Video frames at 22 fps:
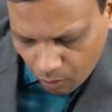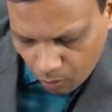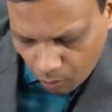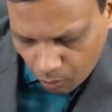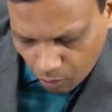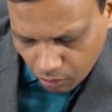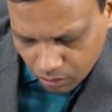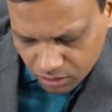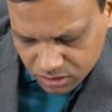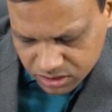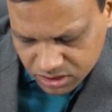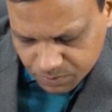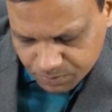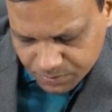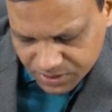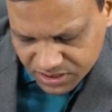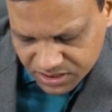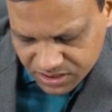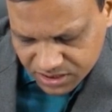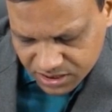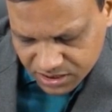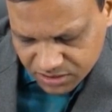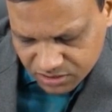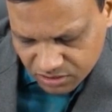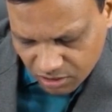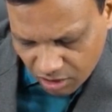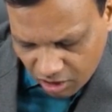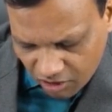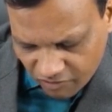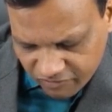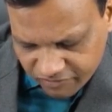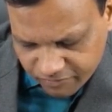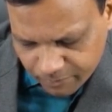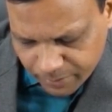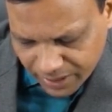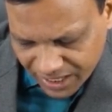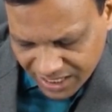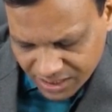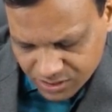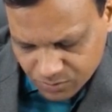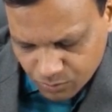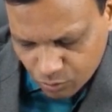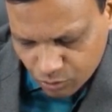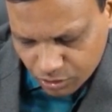all species of
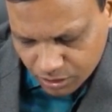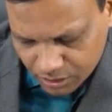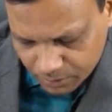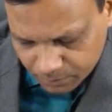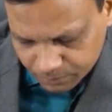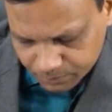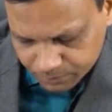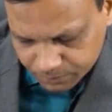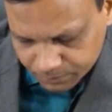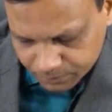Plasmodium.